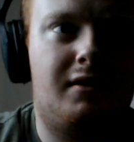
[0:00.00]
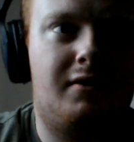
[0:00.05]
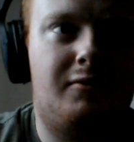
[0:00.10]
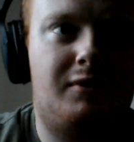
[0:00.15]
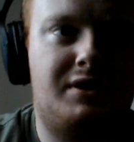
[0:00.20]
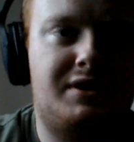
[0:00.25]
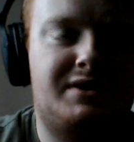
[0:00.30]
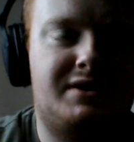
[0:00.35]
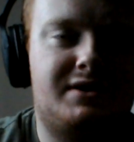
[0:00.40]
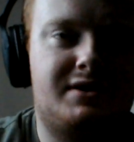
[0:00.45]

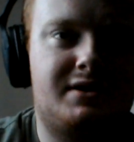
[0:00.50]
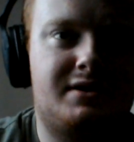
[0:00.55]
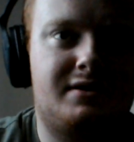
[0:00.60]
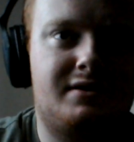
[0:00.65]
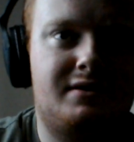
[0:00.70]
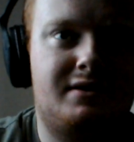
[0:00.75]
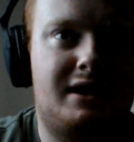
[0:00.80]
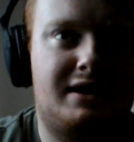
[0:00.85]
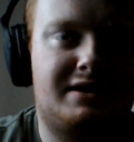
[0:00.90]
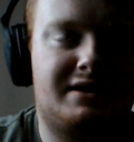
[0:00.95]
which,
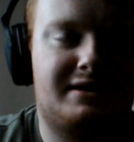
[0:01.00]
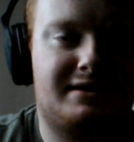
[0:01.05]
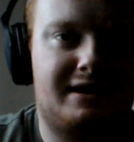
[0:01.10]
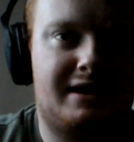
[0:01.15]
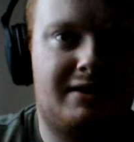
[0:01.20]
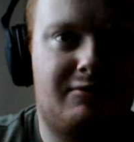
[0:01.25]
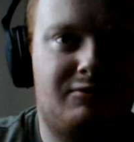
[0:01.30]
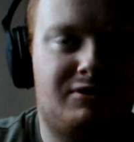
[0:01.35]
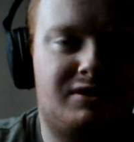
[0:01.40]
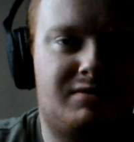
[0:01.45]
as I
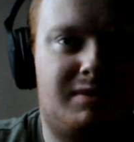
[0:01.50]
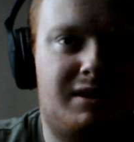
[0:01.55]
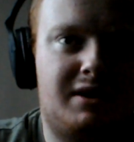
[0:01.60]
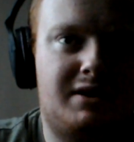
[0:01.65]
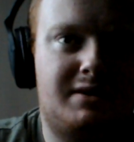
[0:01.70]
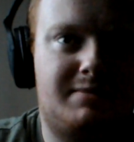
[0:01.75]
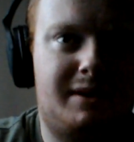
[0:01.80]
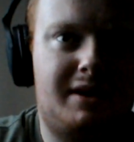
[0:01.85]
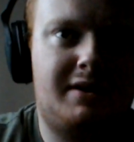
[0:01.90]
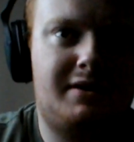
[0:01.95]
say, was to be
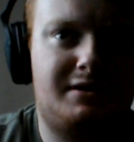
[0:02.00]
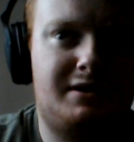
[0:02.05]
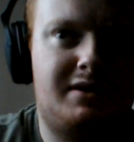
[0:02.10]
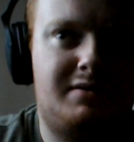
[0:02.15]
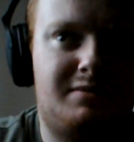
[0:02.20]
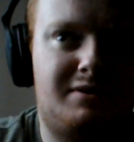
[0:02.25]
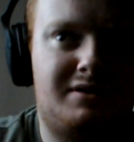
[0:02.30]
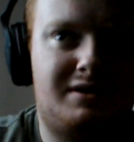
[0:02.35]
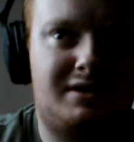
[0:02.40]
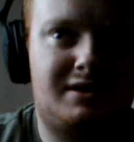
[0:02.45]
expected,
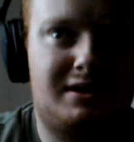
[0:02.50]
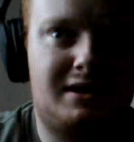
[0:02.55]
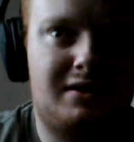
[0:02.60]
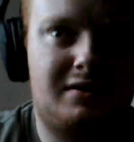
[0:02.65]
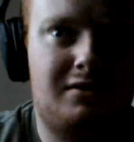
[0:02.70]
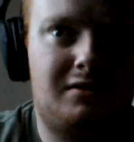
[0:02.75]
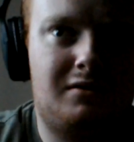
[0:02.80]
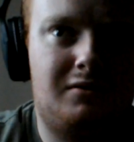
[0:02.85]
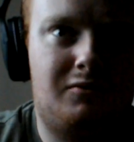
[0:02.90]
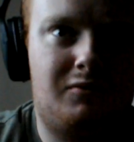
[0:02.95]
but
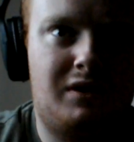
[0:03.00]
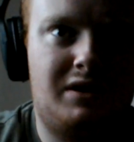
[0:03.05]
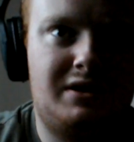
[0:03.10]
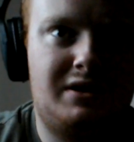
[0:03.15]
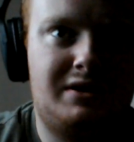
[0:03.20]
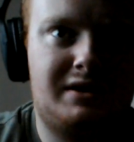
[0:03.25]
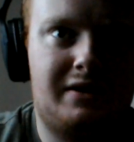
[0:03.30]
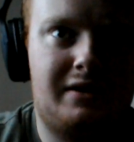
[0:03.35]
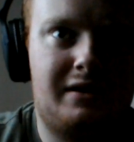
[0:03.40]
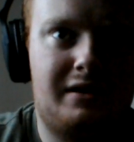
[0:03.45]
still, when you
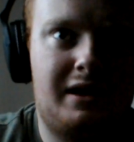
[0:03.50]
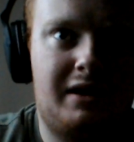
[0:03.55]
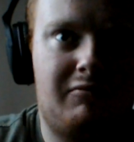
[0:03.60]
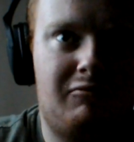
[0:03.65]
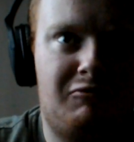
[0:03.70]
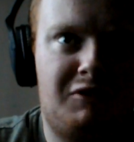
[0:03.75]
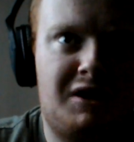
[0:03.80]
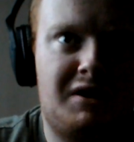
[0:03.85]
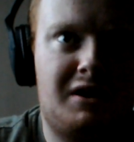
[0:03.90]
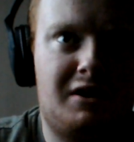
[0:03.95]
say the name
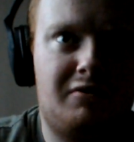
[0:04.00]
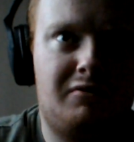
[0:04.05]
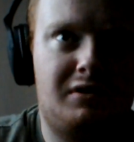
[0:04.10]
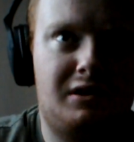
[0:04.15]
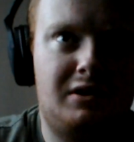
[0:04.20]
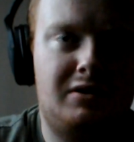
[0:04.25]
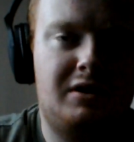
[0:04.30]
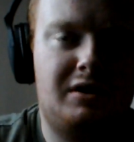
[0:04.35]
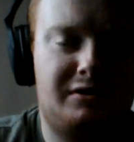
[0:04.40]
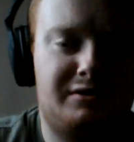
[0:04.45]
Renault,
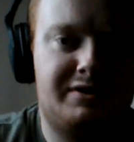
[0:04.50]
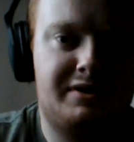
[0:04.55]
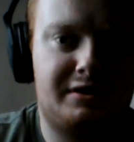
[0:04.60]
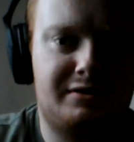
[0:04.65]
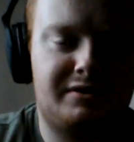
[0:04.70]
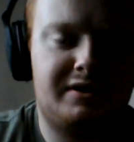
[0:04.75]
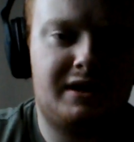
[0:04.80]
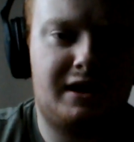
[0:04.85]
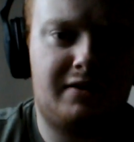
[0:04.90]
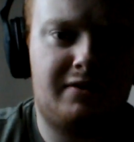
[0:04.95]
you don't
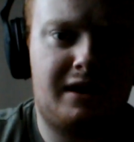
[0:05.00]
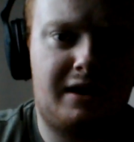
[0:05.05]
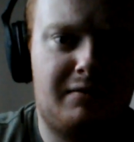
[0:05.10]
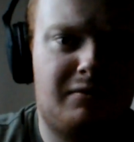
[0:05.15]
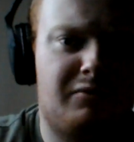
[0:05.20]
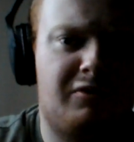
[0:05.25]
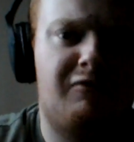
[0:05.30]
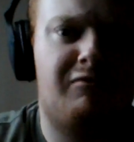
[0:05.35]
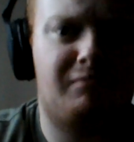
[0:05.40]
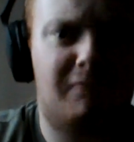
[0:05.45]
associate
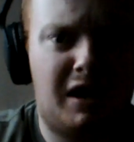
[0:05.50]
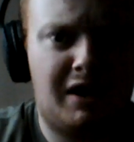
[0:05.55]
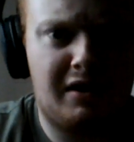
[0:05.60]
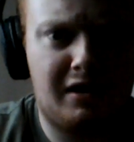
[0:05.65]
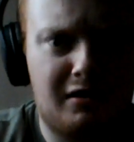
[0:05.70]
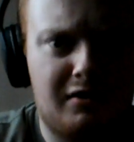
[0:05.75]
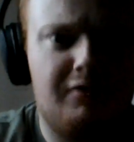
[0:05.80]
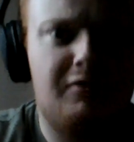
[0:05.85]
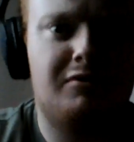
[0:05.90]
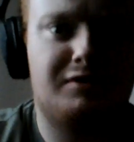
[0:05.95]
them with
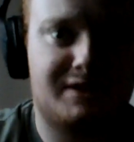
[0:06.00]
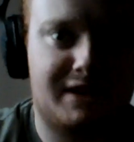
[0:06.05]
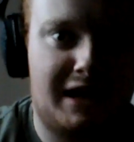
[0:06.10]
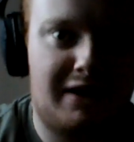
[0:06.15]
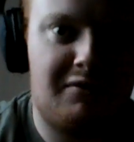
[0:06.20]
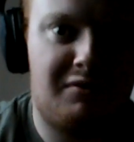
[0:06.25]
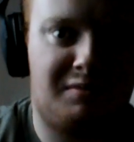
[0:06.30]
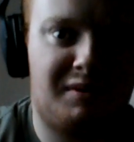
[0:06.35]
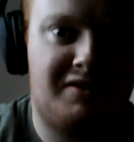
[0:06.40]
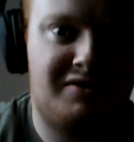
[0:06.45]
Manor or
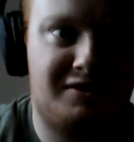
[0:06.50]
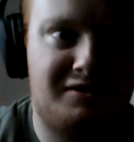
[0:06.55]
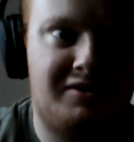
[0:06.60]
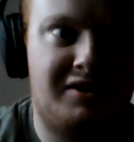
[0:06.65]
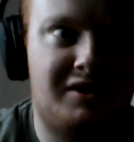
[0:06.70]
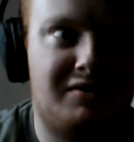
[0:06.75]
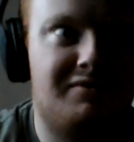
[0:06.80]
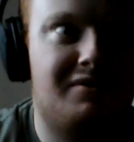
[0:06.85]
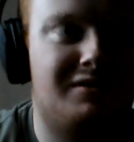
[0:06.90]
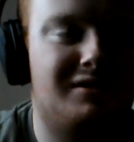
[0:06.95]
Sauber, do
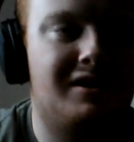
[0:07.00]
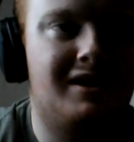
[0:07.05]
you?